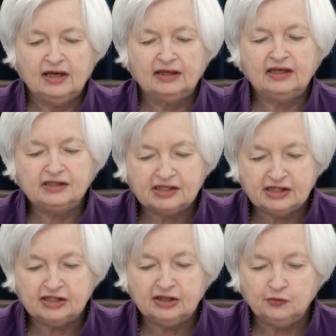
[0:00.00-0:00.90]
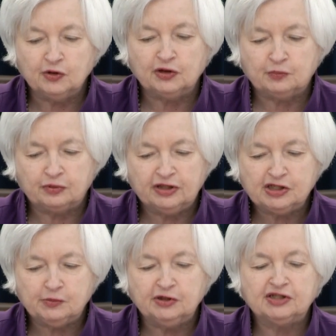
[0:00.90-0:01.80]
Consistent with the
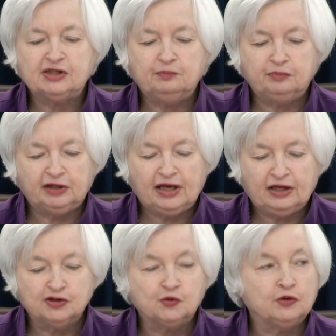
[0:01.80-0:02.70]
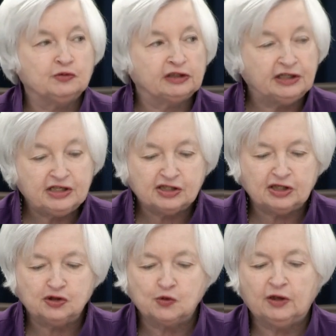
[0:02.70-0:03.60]
principles and plans we released
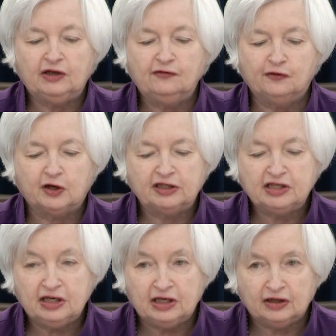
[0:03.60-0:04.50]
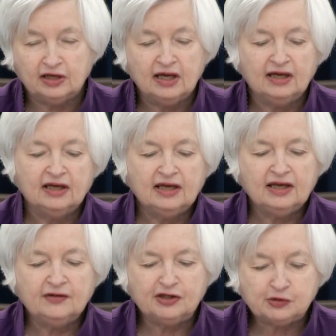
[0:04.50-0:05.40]
in 2014,
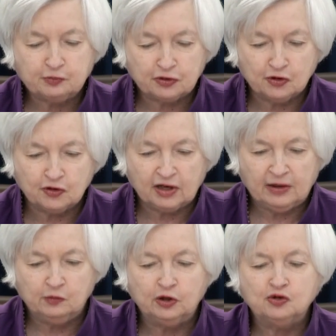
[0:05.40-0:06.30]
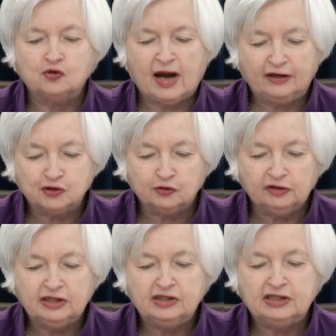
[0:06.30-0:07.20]
this program would
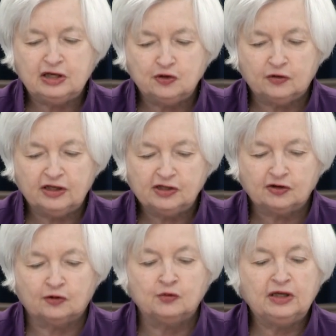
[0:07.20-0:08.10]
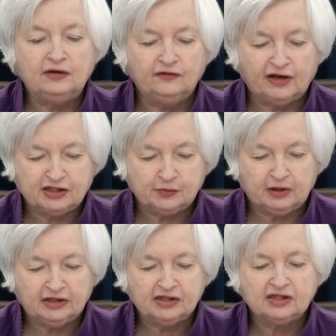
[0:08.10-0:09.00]
gradually decrease our
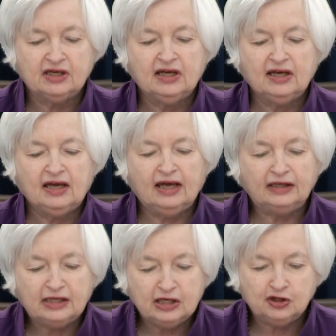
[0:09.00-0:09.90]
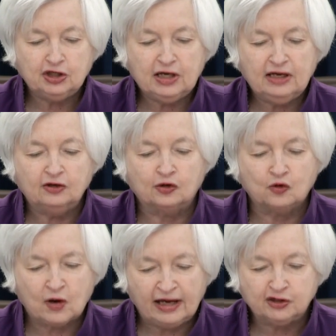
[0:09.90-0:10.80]
reinvestments and initiate a
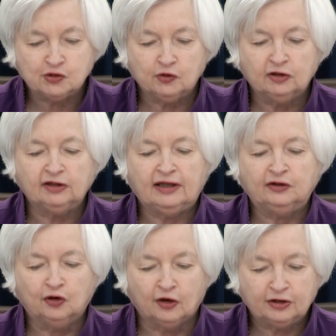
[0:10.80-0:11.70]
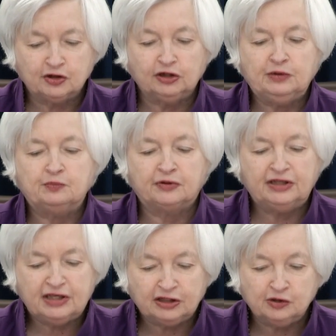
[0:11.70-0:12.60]
gradual and largely
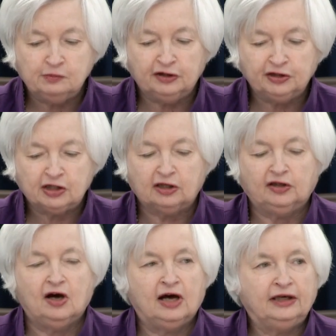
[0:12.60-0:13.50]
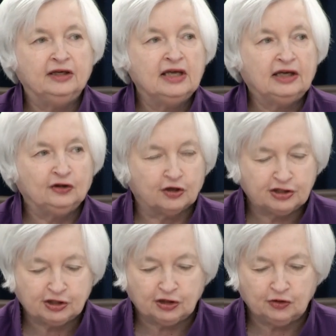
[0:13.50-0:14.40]
predictable decline in our
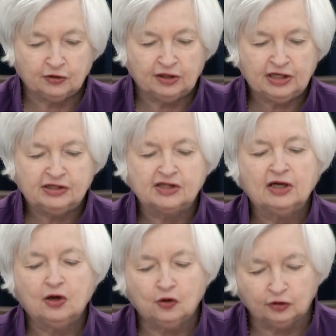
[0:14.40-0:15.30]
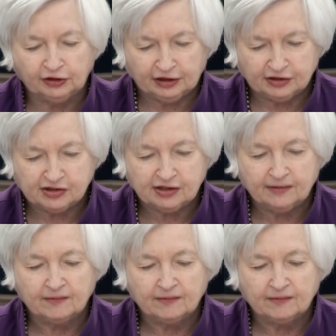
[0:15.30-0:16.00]
securities holdings.